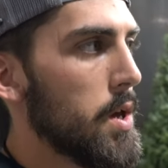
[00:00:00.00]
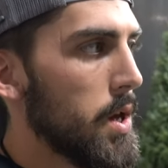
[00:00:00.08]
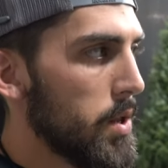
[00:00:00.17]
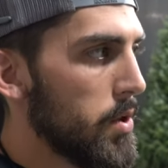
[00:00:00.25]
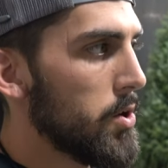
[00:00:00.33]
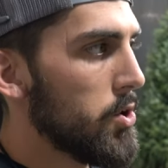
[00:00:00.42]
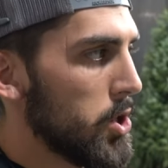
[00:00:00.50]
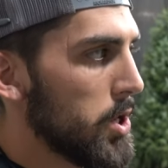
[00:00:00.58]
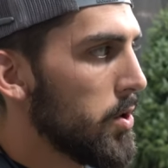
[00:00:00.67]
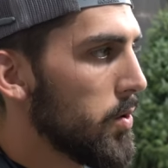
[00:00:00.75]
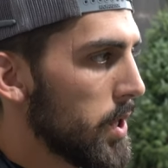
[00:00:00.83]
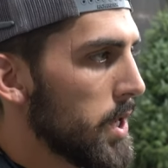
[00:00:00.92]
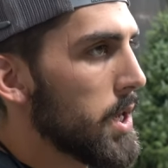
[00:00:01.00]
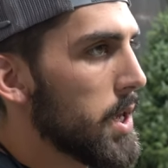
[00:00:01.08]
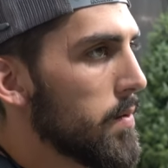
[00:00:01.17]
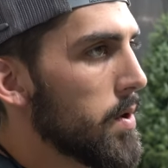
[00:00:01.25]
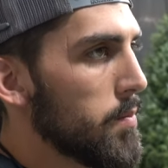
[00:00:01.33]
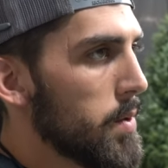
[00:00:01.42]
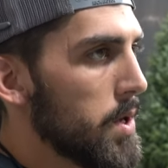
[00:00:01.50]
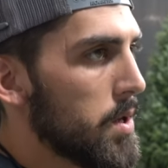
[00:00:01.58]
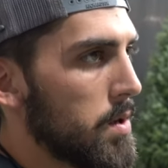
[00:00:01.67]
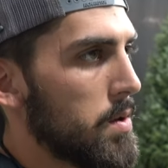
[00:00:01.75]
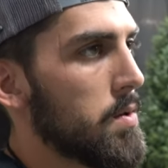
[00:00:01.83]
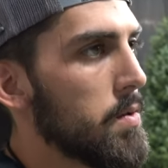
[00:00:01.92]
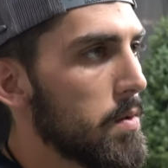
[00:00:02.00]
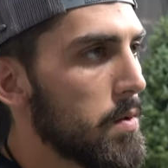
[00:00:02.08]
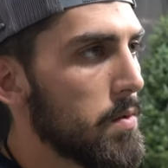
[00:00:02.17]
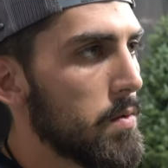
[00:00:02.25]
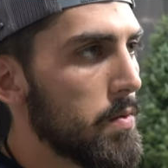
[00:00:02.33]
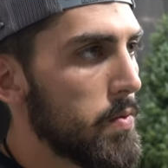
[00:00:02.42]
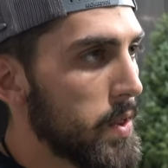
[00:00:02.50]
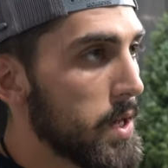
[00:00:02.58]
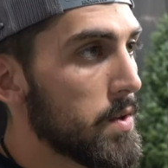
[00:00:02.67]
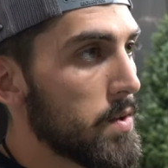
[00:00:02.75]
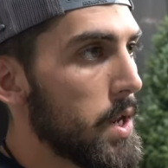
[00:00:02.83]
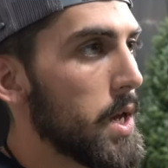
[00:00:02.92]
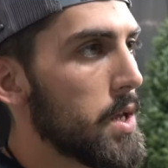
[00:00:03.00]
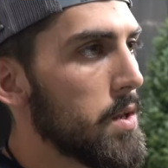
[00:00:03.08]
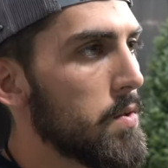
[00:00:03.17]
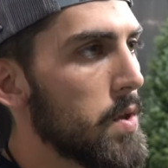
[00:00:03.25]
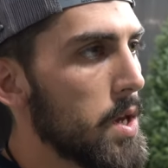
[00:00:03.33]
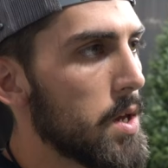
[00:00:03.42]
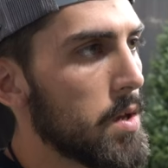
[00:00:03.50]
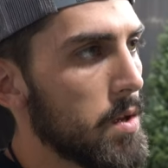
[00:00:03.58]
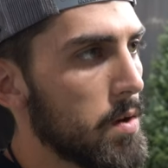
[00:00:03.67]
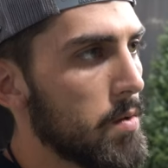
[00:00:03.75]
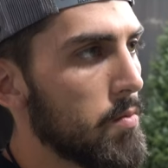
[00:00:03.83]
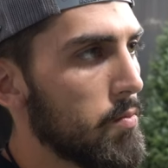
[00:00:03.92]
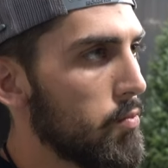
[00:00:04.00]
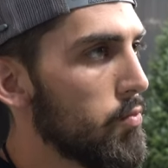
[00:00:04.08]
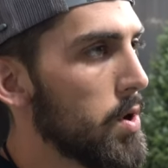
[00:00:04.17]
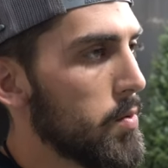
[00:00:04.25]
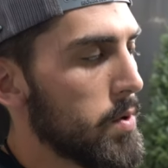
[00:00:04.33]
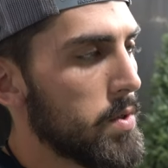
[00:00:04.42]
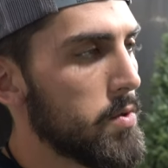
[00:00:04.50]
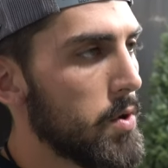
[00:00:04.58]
and they're genuinely giving me things that I can take and run with.